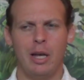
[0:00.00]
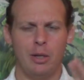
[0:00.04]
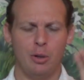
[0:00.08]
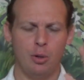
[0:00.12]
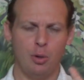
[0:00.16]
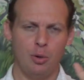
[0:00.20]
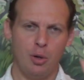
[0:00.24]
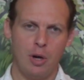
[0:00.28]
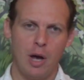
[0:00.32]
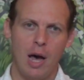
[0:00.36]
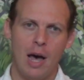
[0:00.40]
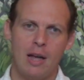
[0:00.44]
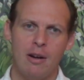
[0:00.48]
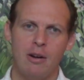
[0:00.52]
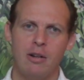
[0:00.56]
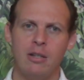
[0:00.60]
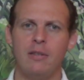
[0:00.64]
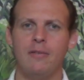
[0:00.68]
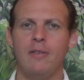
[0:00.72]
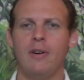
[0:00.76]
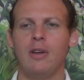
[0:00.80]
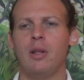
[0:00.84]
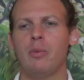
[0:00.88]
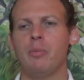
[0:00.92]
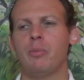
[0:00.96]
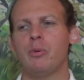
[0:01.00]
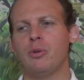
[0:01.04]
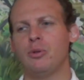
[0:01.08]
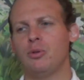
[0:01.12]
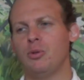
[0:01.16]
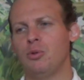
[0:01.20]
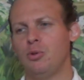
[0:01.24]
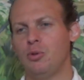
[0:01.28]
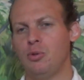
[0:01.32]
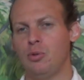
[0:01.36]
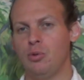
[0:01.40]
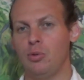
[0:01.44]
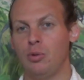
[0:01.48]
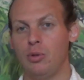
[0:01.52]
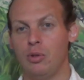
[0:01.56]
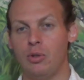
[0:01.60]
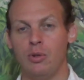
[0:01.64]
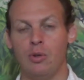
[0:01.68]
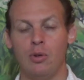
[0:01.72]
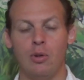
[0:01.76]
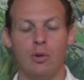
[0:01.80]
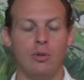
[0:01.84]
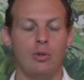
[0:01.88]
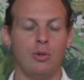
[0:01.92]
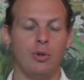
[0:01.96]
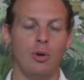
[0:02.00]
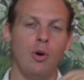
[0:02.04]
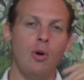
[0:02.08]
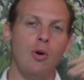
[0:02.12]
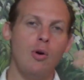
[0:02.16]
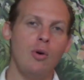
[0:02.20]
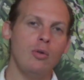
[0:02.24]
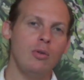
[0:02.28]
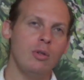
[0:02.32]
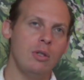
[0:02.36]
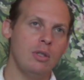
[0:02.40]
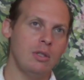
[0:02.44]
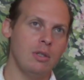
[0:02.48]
should you hire a developer, should you do it on your own,